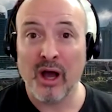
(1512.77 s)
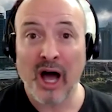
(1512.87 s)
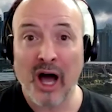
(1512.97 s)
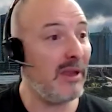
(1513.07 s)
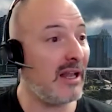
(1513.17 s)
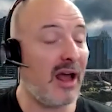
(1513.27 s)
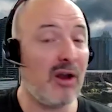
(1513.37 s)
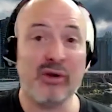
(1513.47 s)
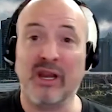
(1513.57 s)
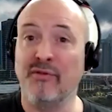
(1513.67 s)
I mean, I
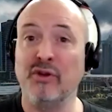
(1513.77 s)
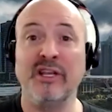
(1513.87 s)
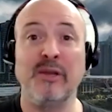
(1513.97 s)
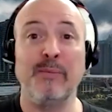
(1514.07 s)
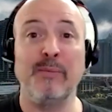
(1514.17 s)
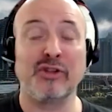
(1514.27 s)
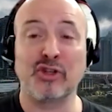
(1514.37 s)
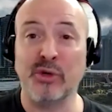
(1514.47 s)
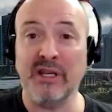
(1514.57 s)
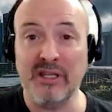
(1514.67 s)
don't care if you need to be on the
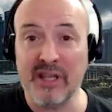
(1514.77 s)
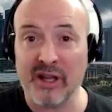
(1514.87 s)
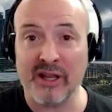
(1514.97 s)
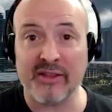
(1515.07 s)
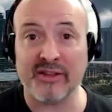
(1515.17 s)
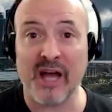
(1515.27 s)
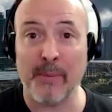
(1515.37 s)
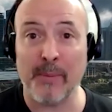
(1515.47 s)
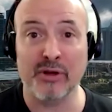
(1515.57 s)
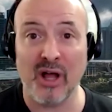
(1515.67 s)
street yelling at the top
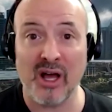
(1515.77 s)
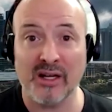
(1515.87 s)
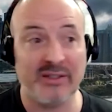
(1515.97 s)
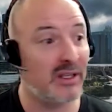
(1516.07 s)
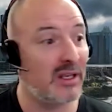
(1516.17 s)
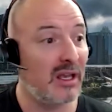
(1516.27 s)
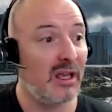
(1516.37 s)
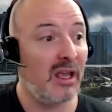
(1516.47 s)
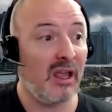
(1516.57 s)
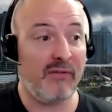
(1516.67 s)
of your lungs.
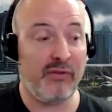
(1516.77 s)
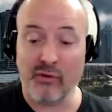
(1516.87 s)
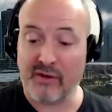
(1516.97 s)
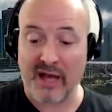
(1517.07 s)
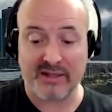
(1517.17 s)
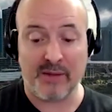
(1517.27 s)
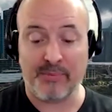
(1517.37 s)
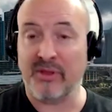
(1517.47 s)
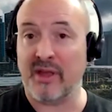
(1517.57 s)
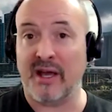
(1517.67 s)
If you've got
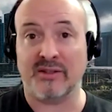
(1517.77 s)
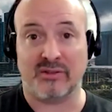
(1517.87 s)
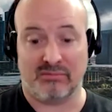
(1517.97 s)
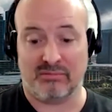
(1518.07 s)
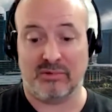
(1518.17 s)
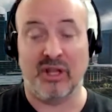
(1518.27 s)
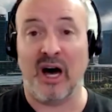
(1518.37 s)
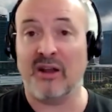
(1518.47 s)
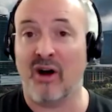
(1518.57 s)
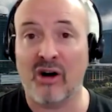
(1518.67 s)
something that's
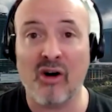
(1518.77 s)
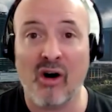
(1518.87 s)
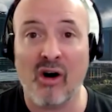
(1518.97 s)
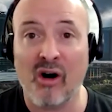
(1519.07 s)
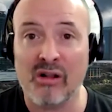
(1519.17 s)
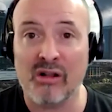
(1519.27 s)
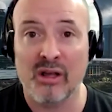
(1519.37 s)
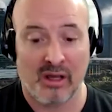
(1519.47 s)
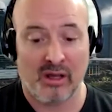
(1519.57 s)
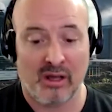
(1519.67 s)
non-alcohol
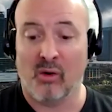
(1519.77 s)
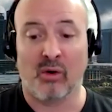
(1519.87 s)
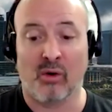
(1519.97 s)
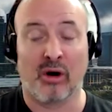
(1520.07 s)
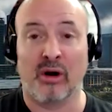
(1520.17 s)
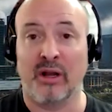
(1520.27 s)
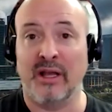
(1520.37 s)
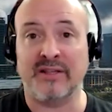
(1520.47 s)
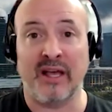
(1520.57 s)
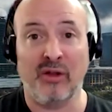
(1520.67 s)
or
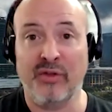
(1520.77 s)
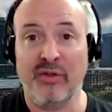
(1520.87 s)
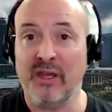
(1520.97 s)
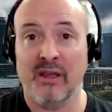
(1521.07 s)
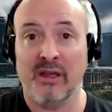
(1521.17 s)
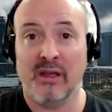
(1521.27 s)
it's healthy,